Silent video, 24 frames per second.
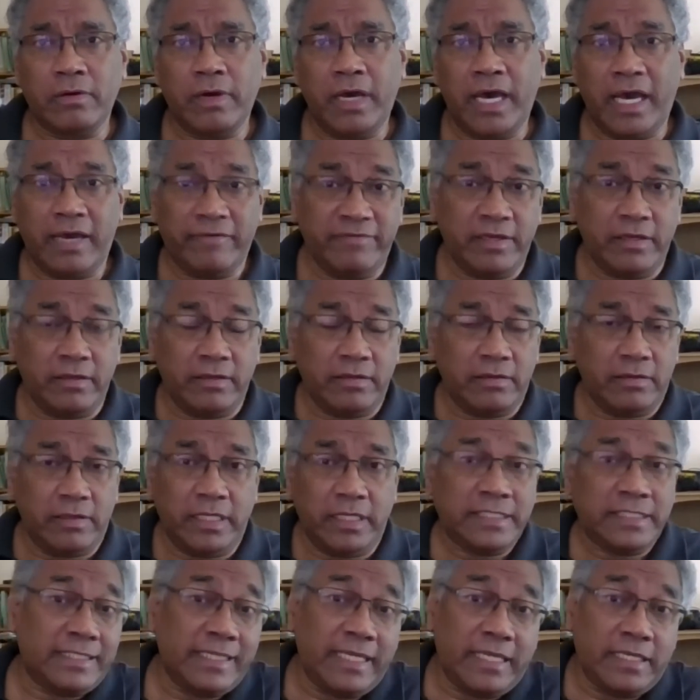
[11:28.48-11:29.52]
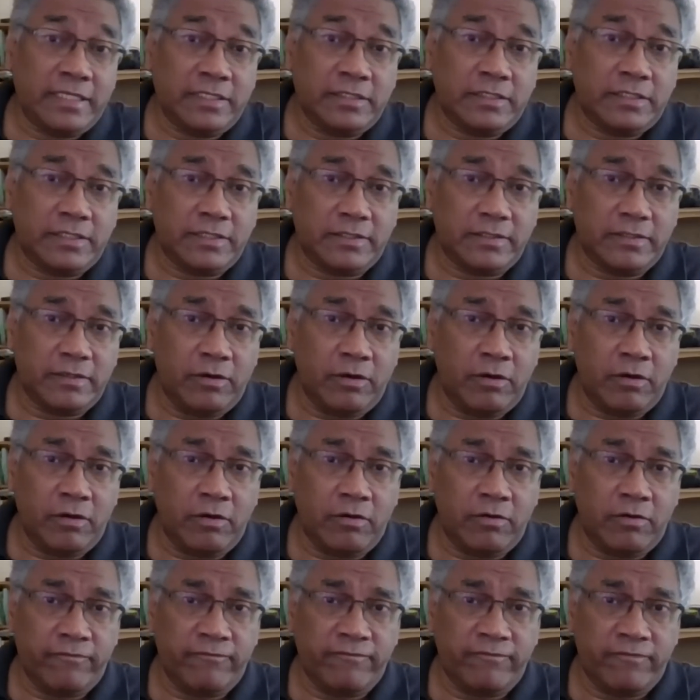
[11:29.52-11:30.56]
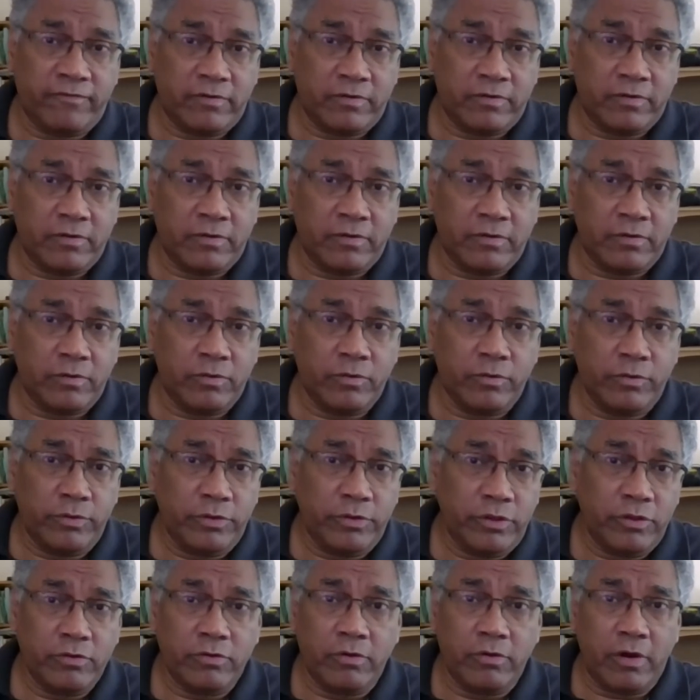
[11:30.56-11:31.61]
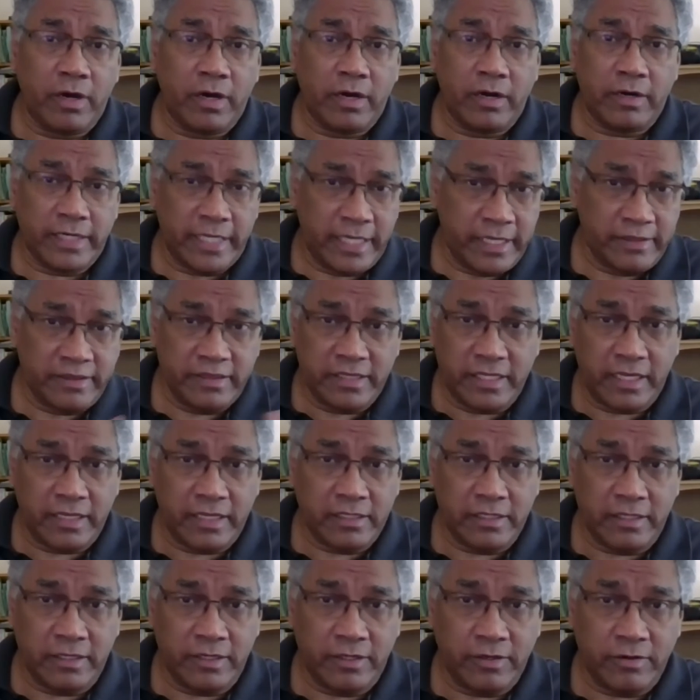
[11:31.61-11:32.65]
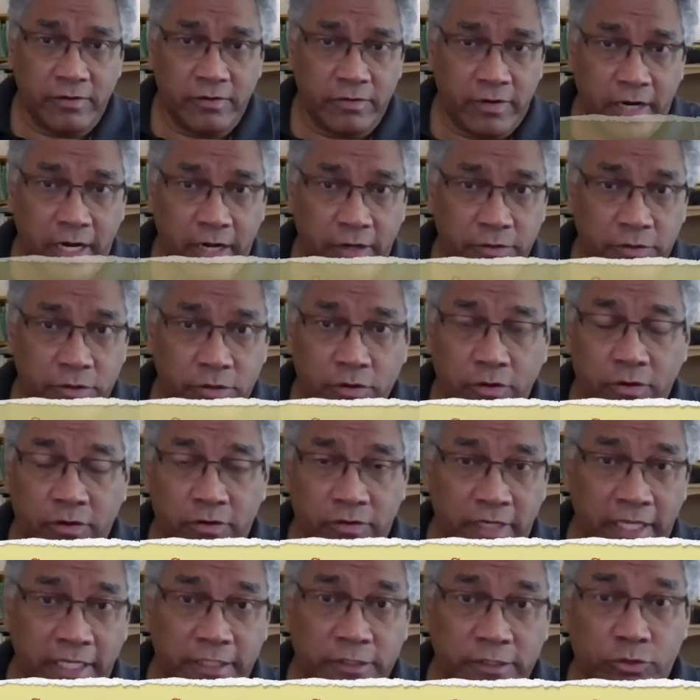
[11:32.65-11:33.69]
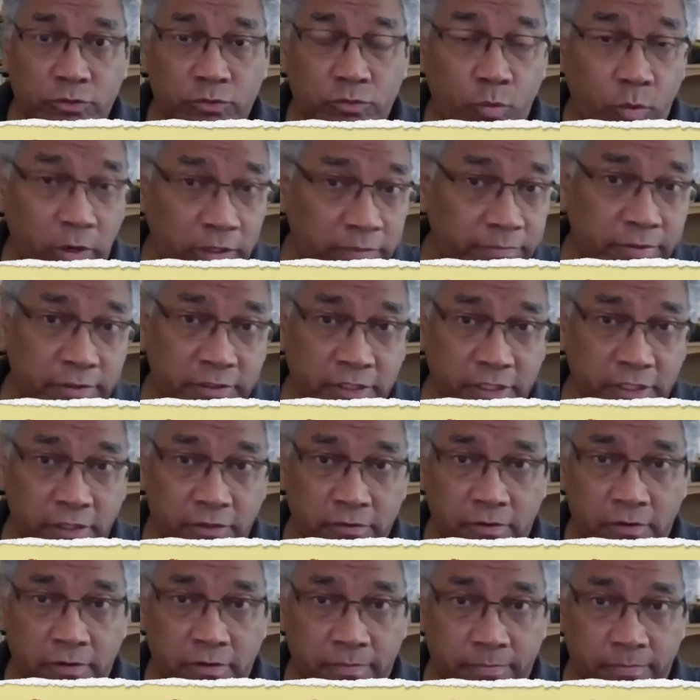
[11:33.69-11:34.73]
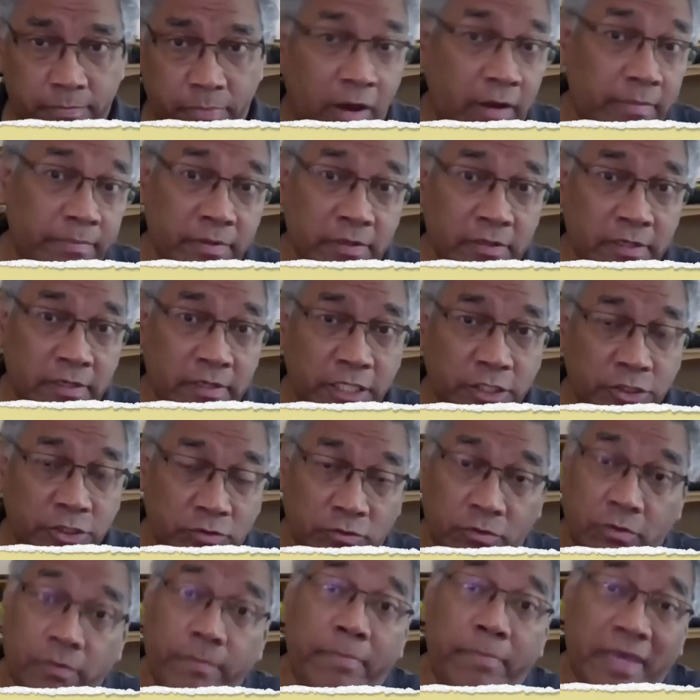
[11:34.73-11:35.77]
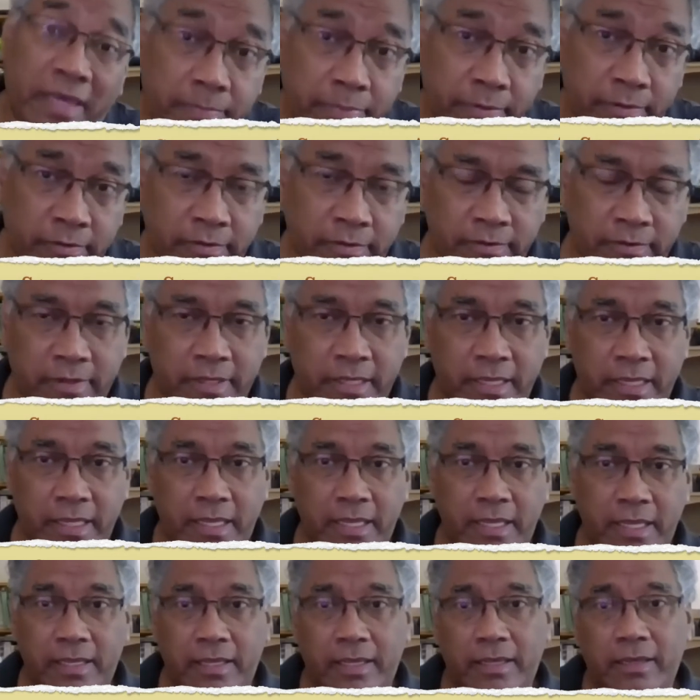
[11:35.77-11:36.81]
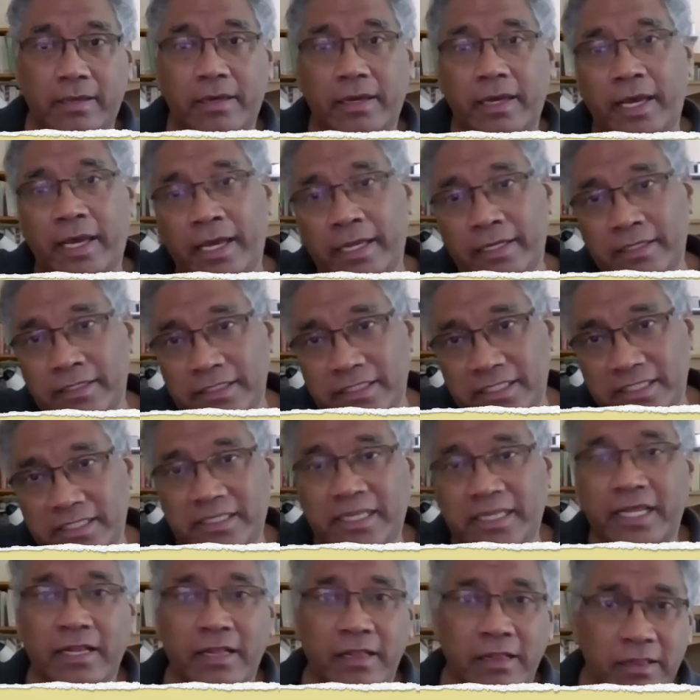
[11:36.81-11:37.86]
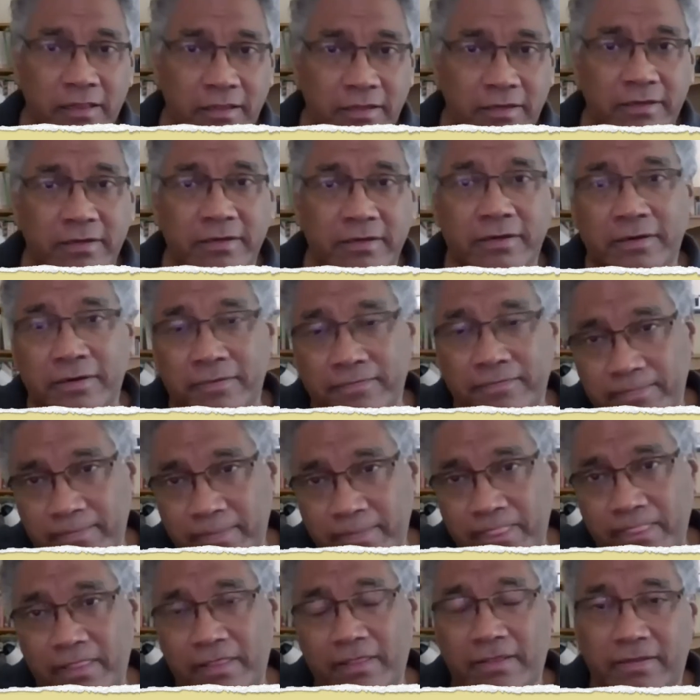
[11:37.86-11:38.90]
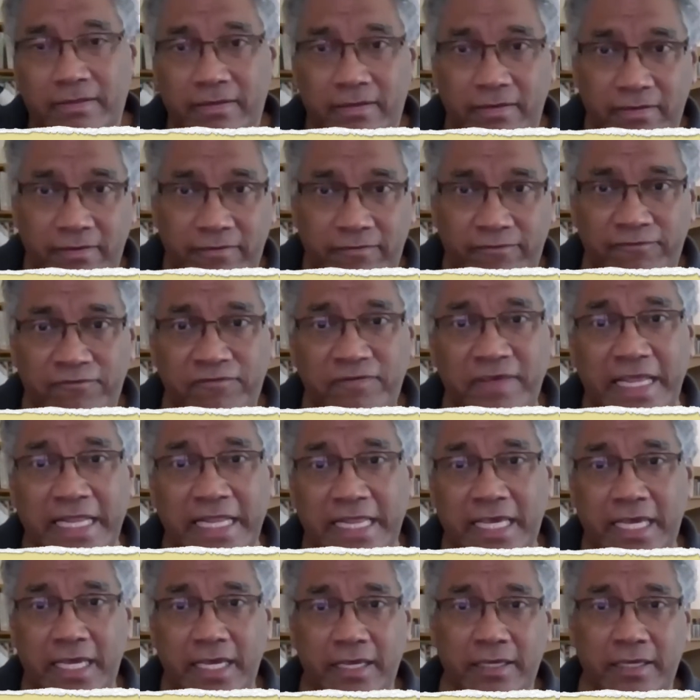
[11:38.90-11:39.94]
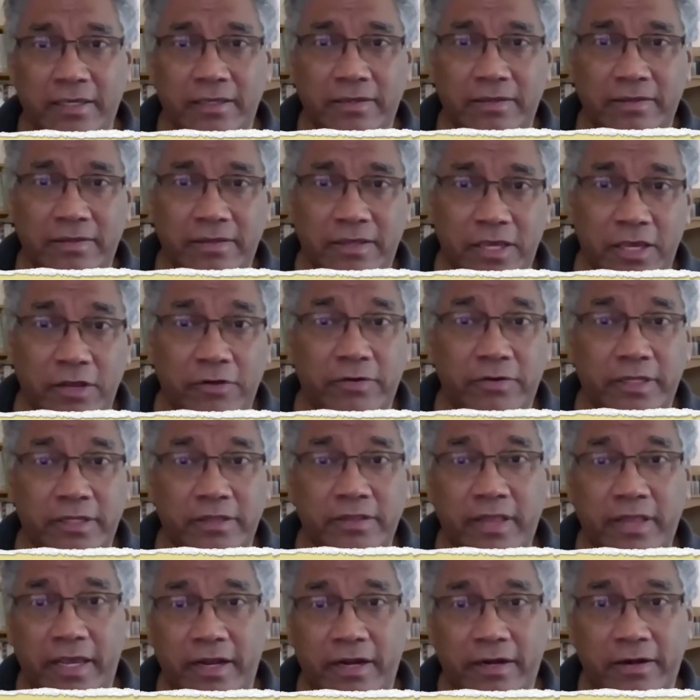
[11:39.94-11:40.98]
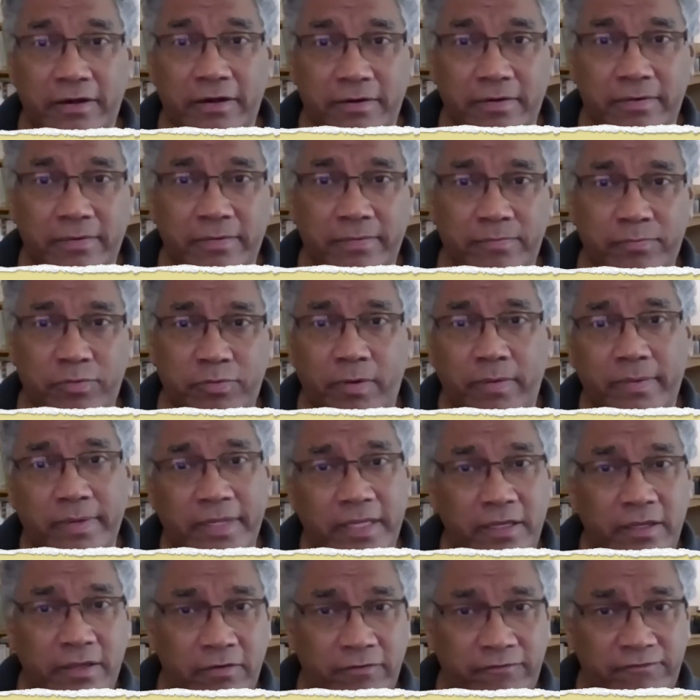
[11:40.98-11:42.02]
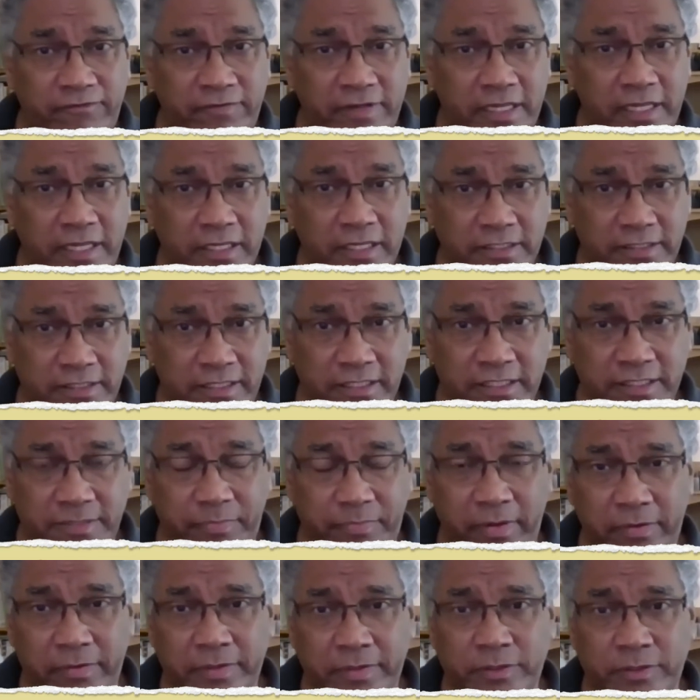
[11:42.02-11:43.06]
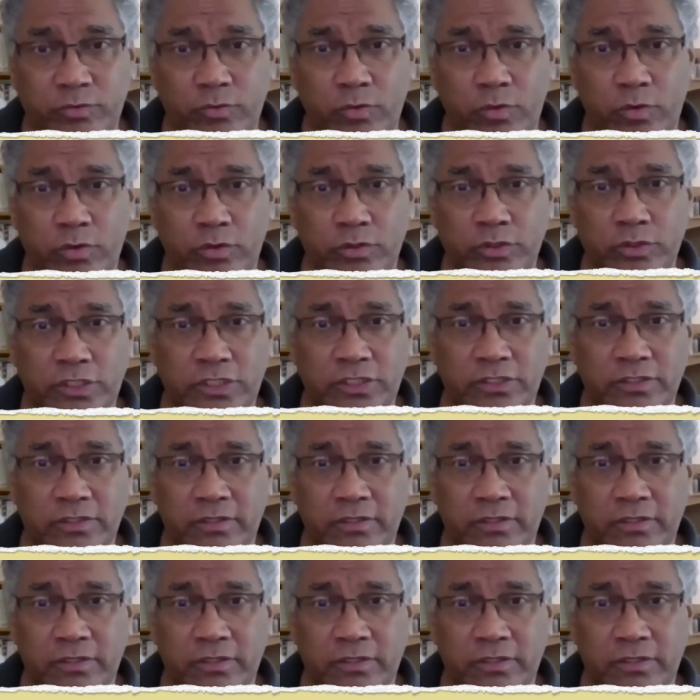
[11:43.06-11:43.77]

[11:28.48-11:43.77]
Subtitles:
having a sense of who you are ethnically or how you connect to one particular population or people, and still feeling here and there, probably Ophelia's experience was